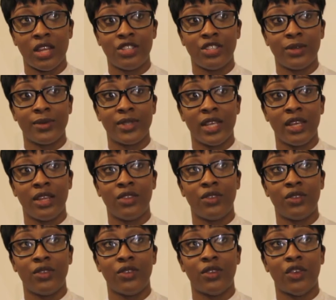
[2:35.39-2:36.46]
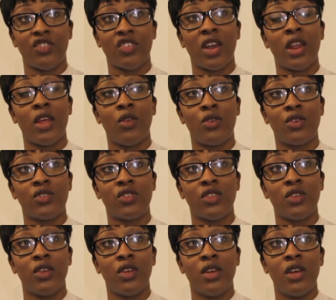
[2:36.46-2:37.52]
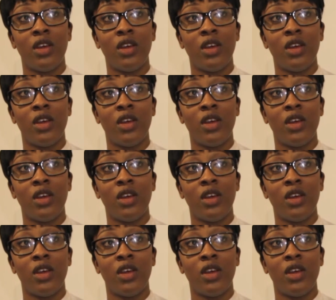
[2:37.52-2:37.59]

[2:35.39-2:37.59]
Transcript: Do you know what I'm saying? So she kind of lost